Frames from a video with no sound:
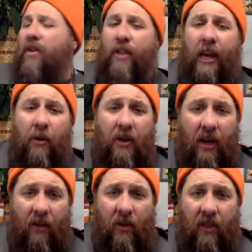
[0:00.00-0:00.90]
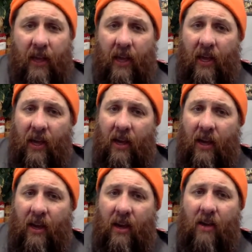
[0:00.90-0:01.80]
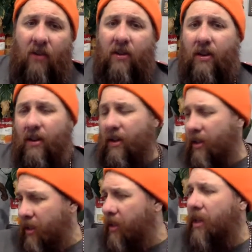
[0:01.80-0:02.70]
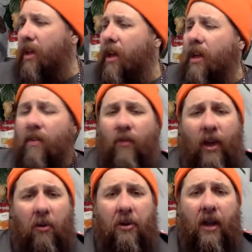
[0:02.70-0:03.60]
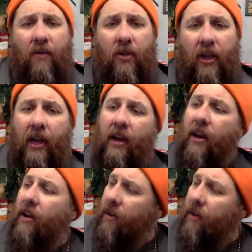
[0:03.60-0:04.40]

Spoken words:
They were never there. They were never there.